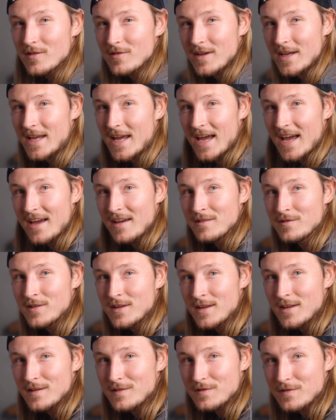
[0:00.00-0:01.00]
of like
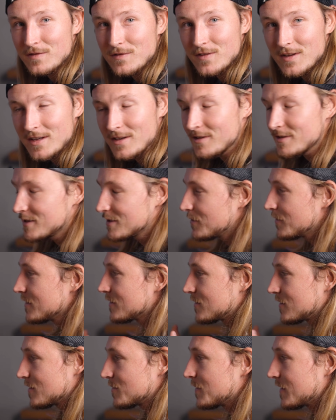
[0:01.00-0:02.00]
heavy feel to it
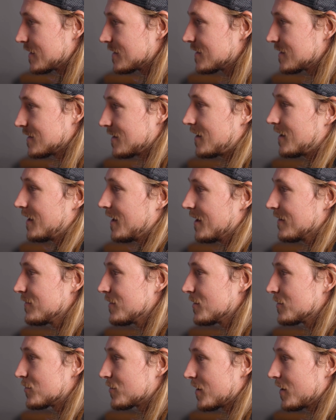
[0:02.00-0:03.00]
just because it's on a
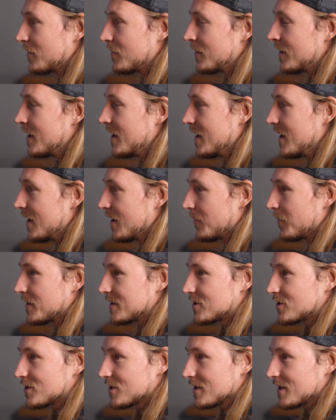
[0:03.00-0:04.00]
heavier drone,
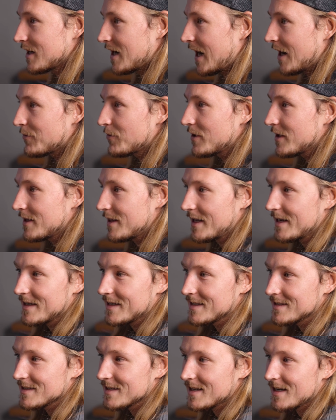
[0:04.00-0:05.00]
which I really like
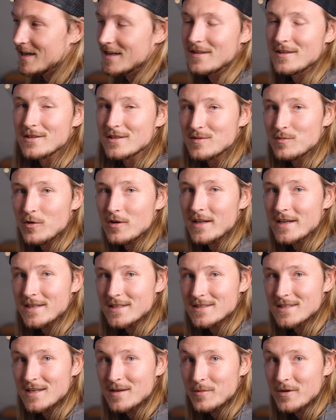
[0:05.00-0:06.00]
because it kind of looks more like
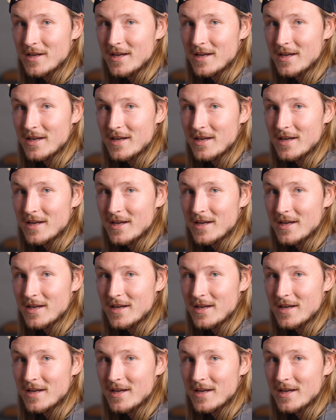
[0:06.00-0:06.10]
a cinema